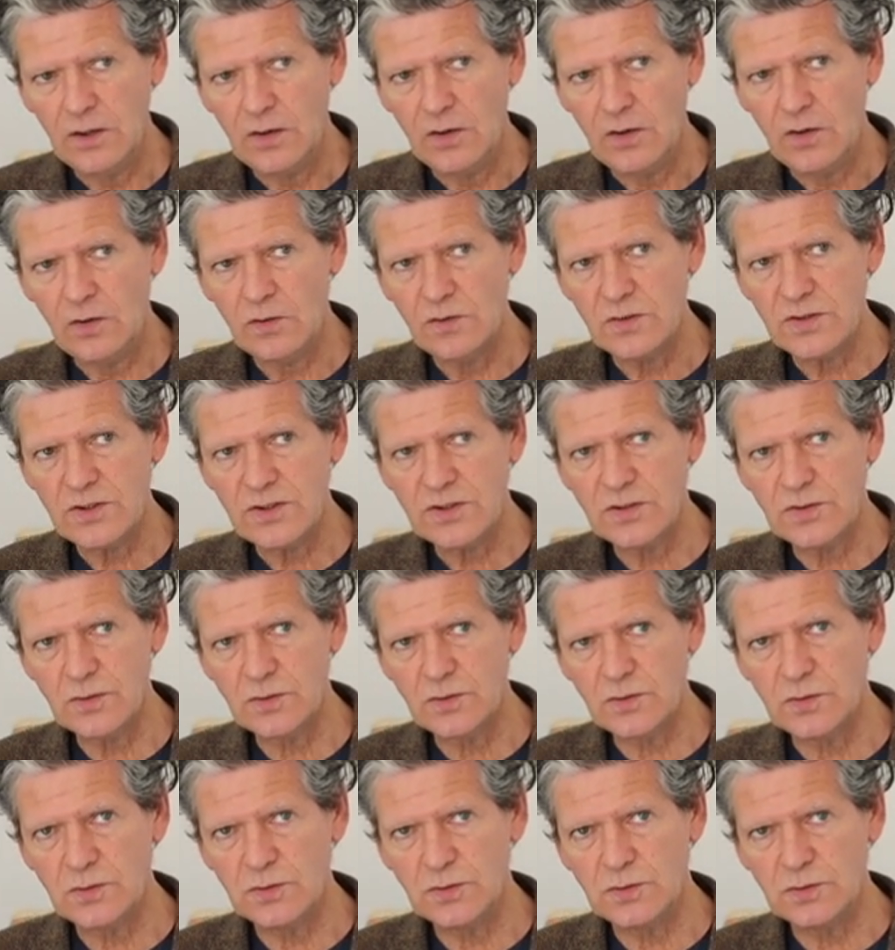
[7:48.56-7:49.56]

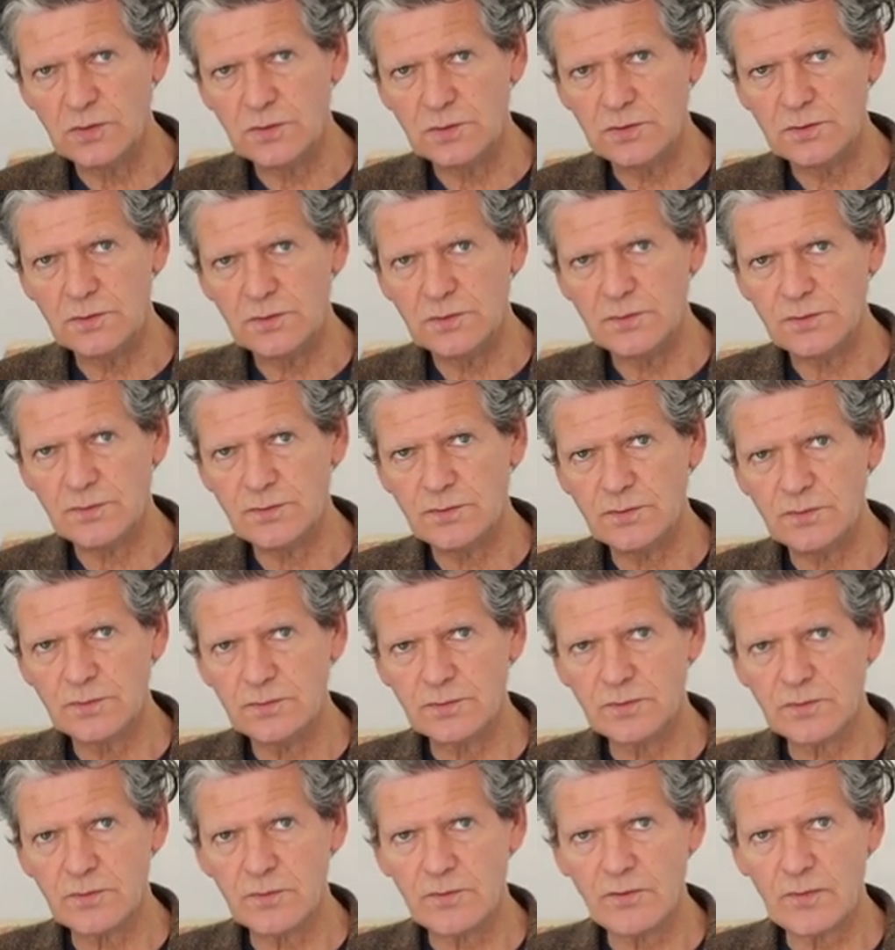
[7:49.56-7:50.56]
Also,
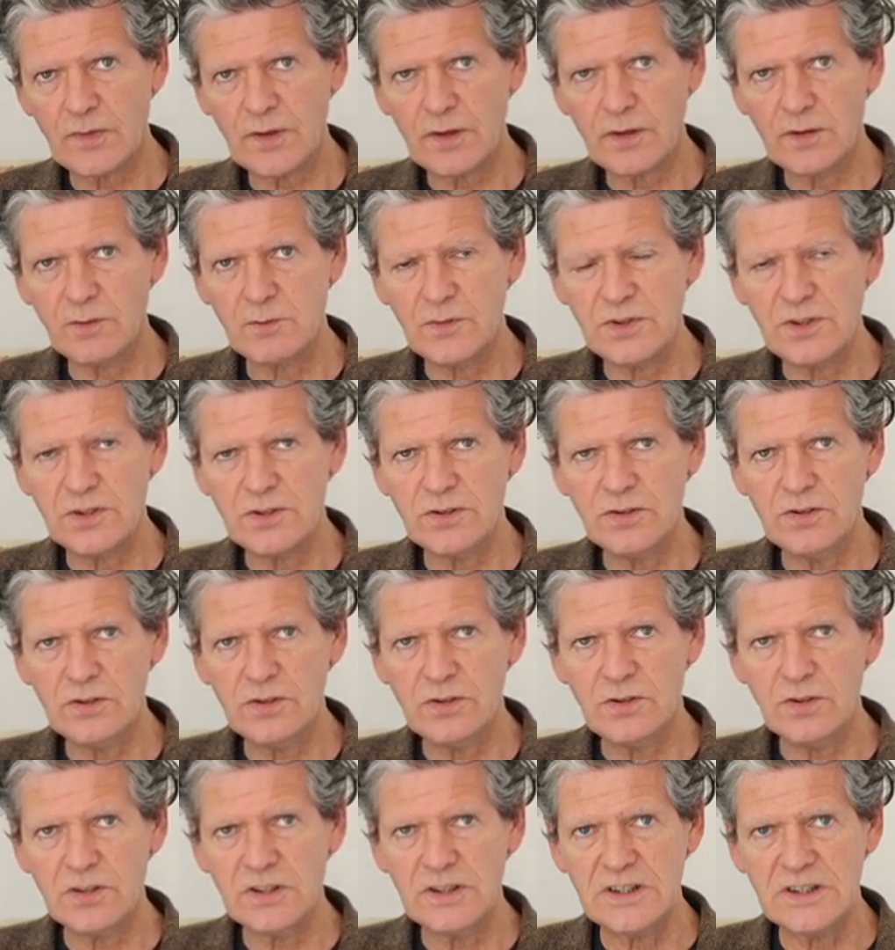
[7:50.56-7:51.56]
when you're too
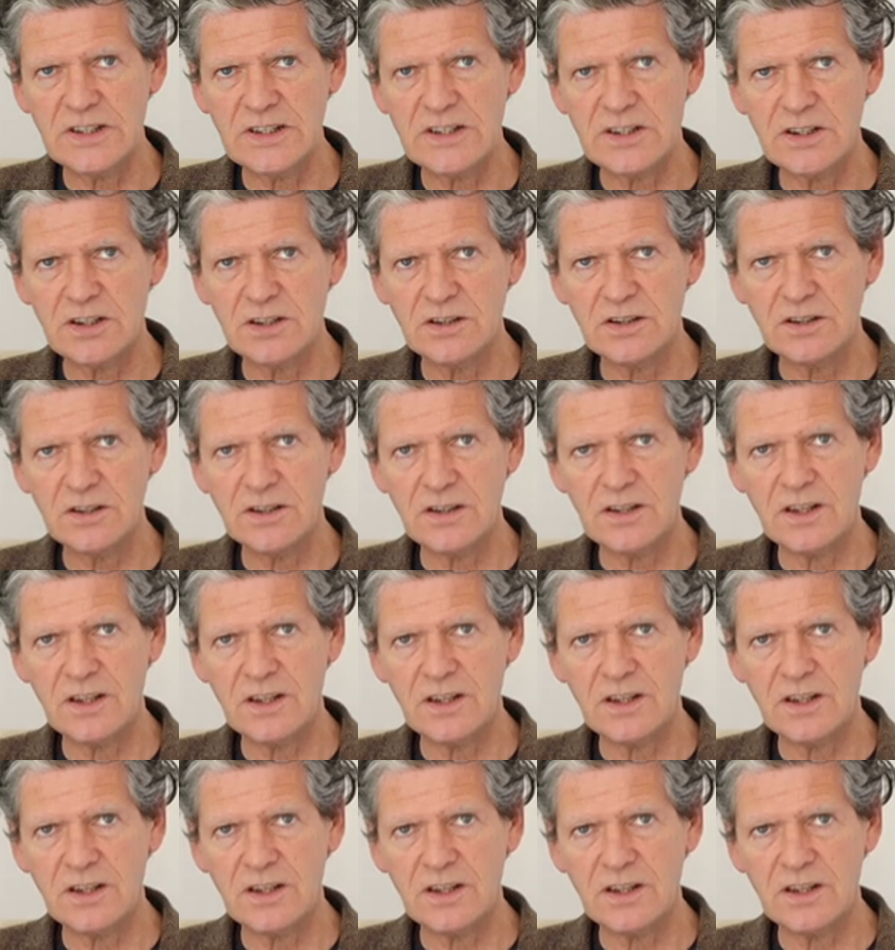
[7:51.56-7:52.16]
long in the sun,